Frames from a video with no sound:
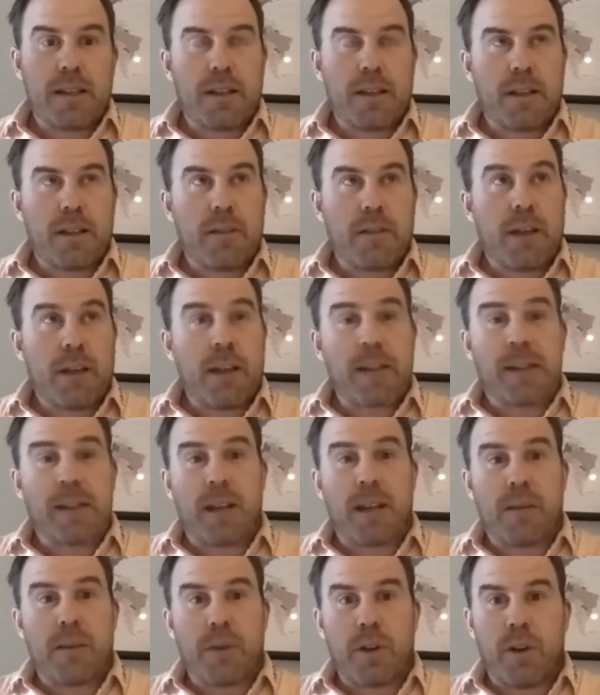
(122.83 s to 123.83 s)
the Grand
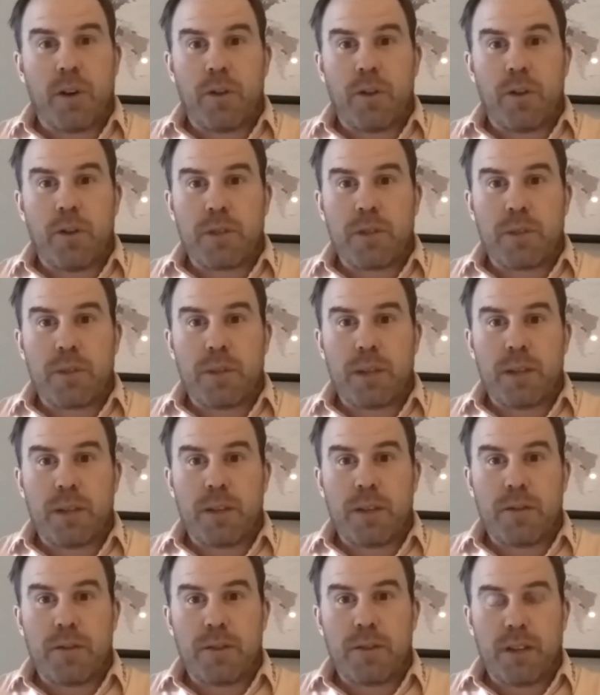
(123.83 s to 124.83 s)
Slam of golf was a bit
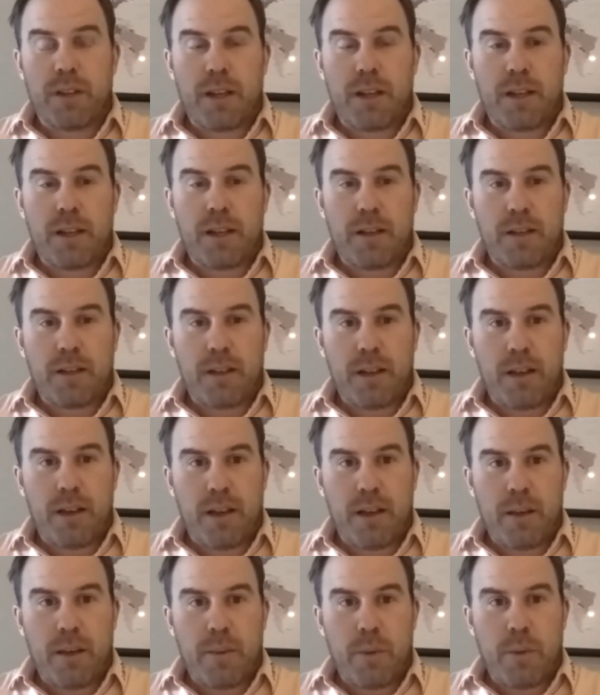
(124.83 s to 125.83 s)
different, and uh,
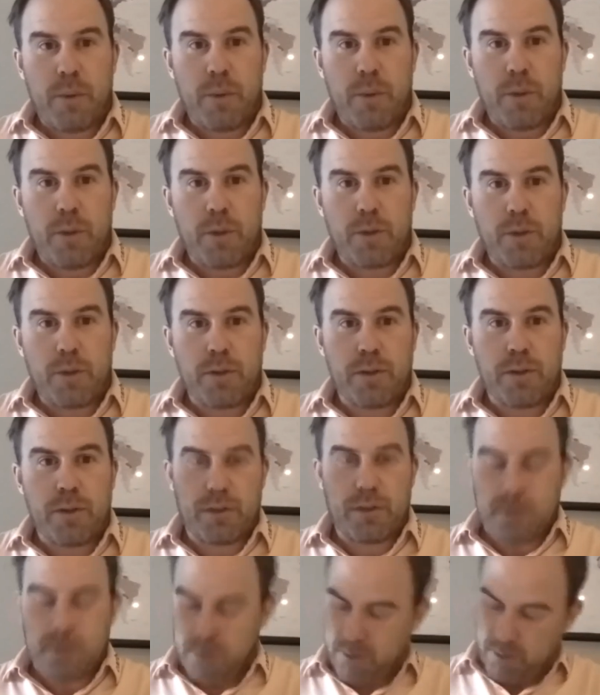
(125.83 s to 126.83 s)
and Bobby
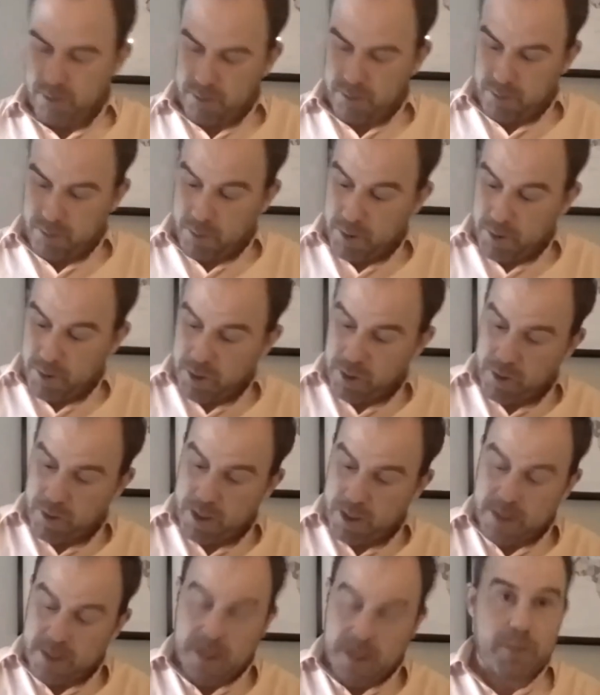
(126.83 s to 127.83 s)
Jones won the
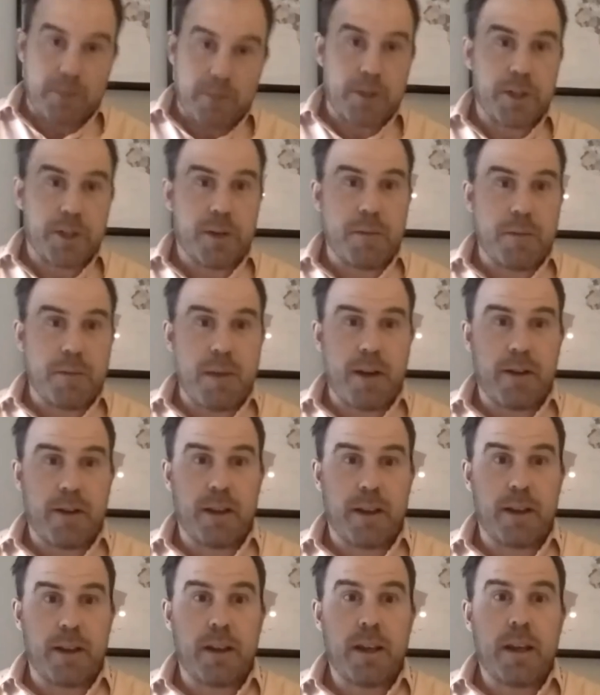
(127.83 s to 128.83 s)
U.S. Amateur at
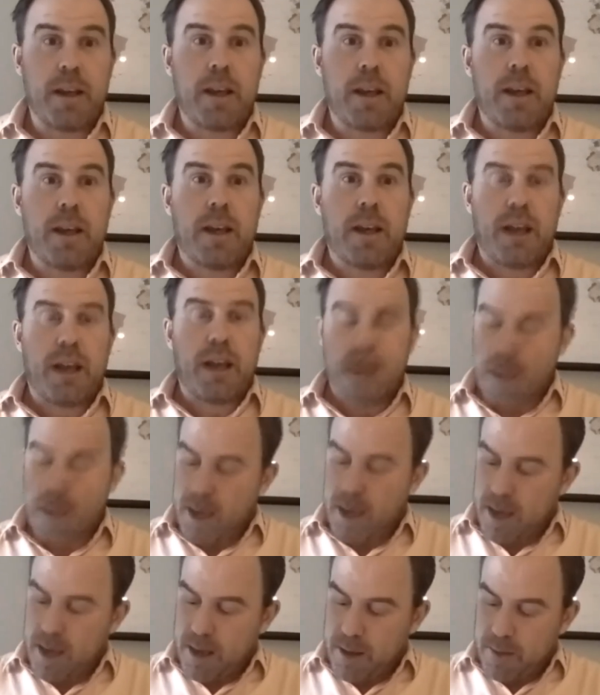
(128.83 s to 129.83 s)
Merion,
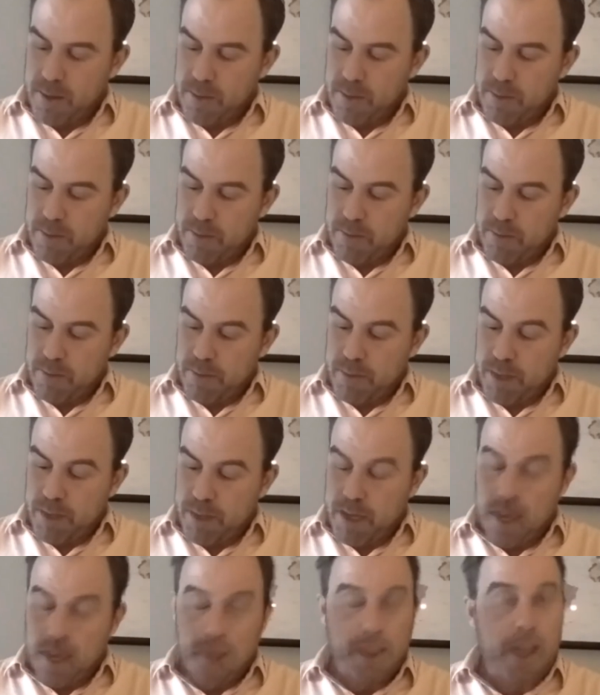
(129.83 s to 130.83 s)
um,
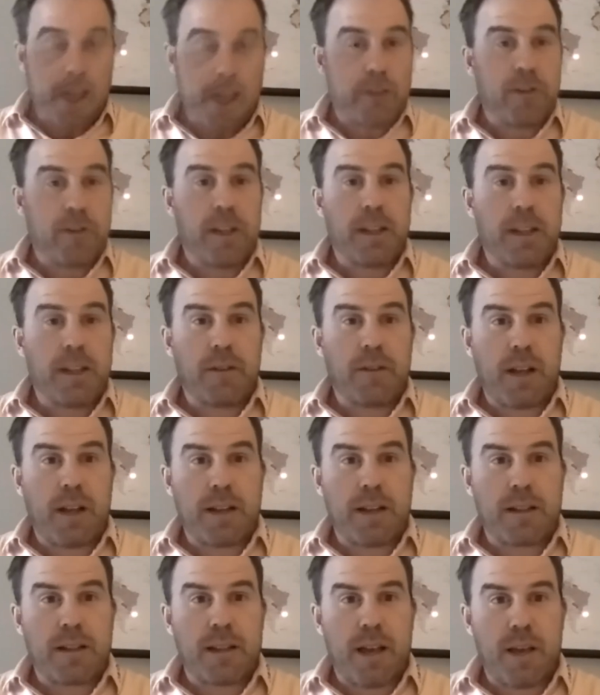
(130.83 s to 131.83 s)
and that created the
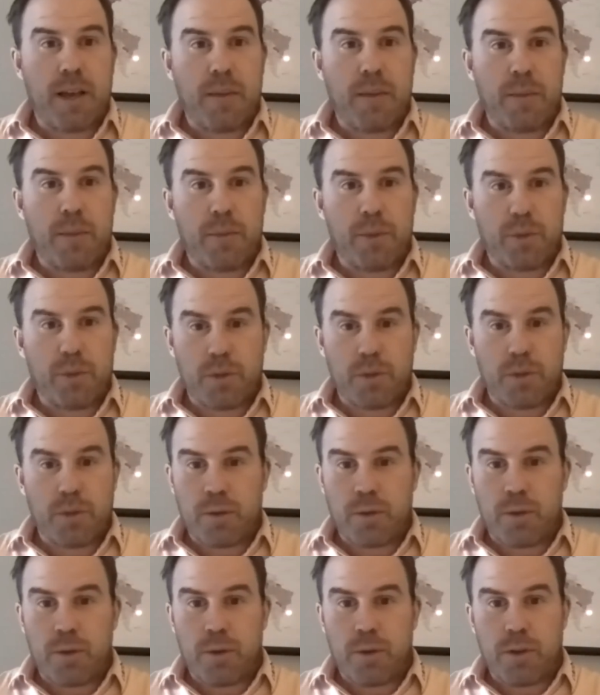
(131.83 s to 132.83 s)
Grand Slam. Jones
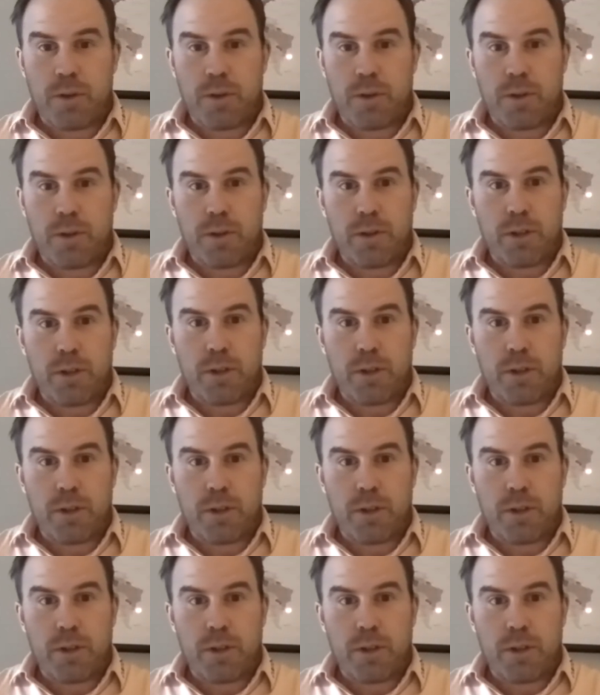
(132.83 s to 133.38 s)
would go on to